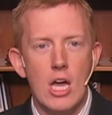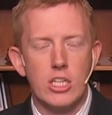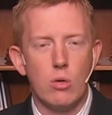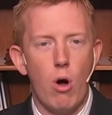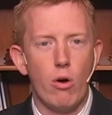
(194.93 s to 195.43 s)

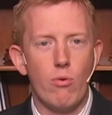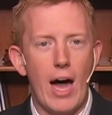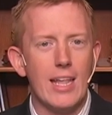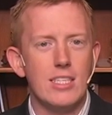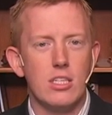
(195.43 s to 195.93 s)
She walked
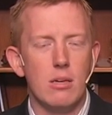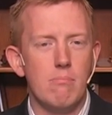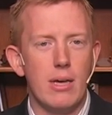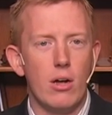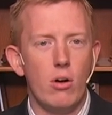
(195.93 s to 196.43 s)
right into the
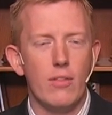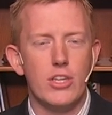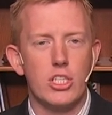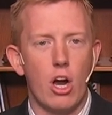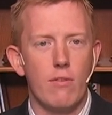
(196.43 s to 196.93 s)
middle of
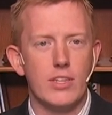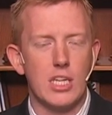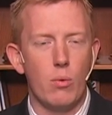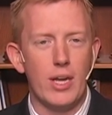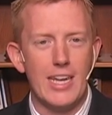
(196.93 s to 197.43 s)
the service.
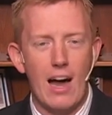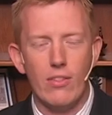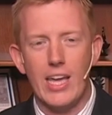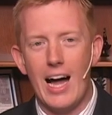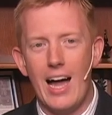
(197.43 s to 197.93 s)
He went down
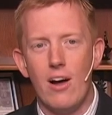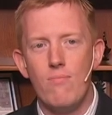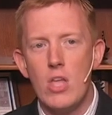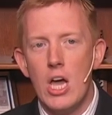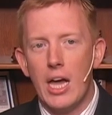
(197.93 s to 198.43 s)
the aisle.